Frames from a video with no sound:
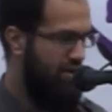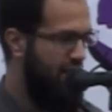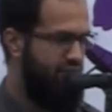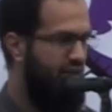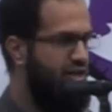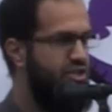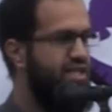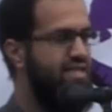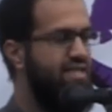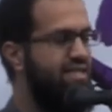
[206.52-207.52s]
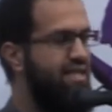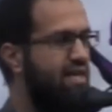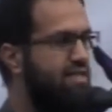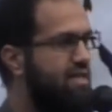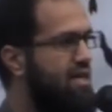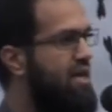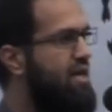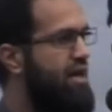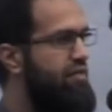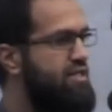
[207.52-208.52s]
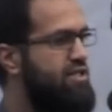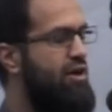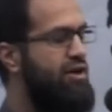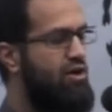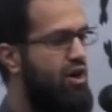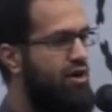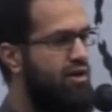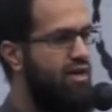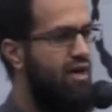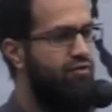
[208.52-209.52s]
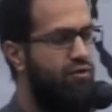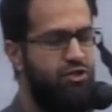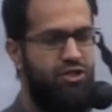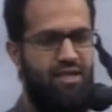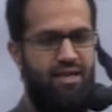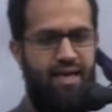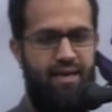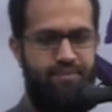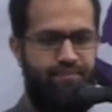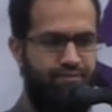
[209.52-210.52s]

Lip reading: as far as she's concerned, nothing's going on. Unfortunately,